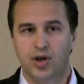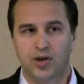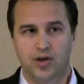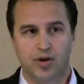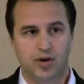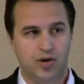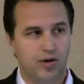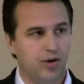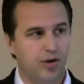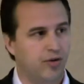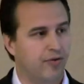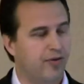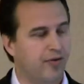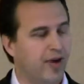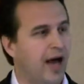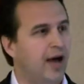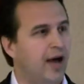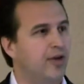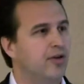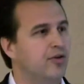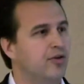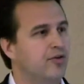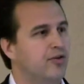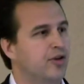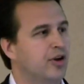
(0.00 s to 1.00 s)
your, your
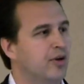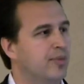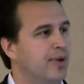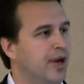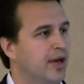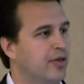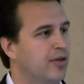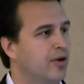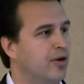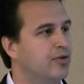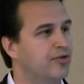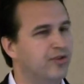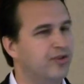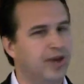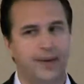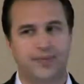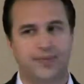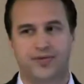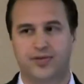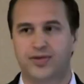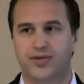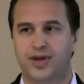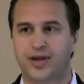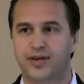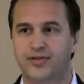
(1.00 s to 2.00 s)
value is going to be on those
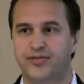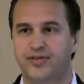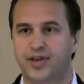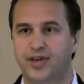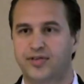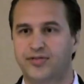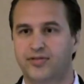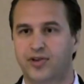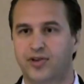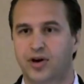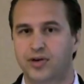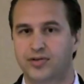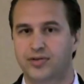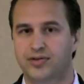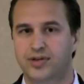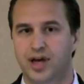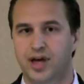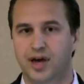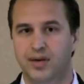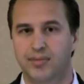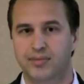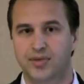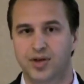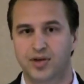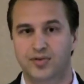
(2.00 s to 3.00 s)
types of things that start um,